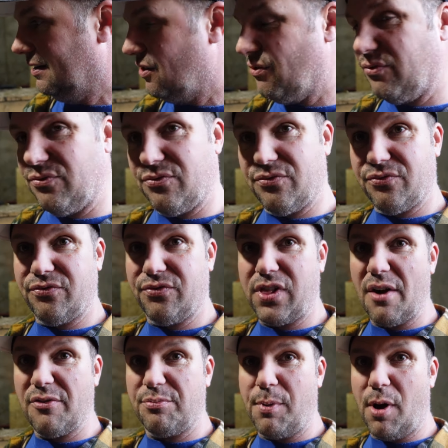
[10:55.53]

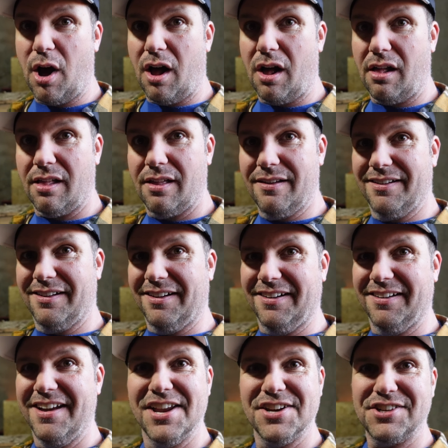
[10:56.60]
Fluffball.
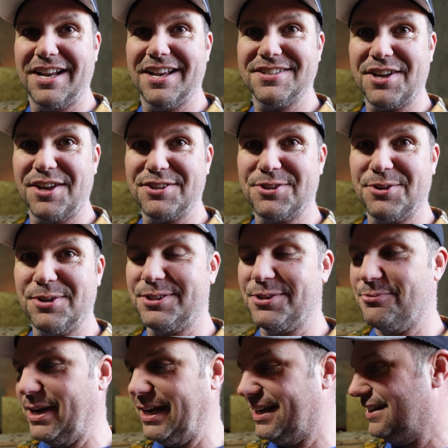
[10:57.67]
She has all sorts
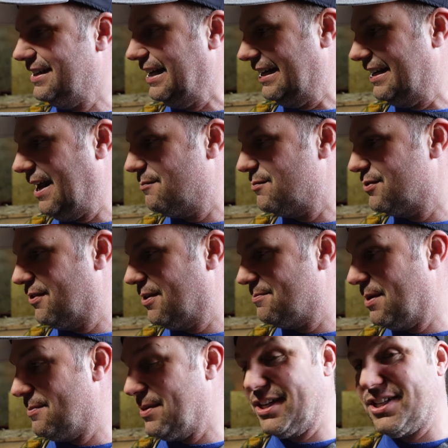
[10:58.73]
of wicked nicknames from
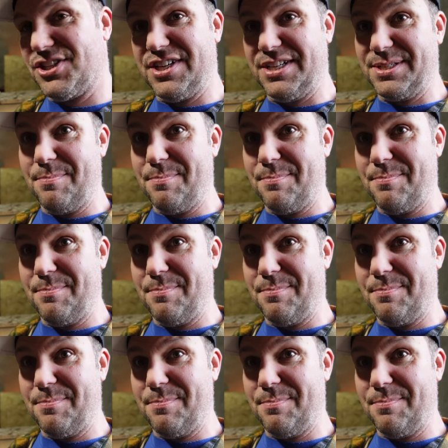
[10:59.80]
me because she's